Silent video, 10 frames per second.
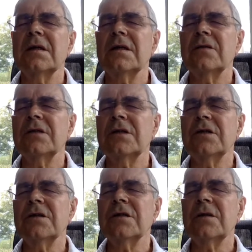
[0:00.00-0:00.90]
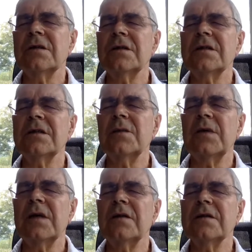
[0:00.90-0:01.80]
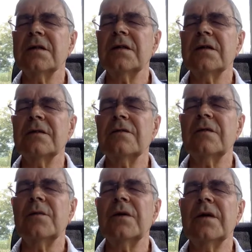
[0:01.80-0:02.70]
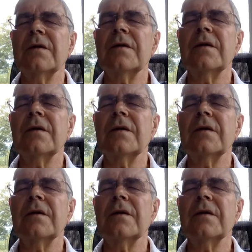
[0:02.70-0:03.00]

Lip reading: Counting just to anticipate the start of the breath.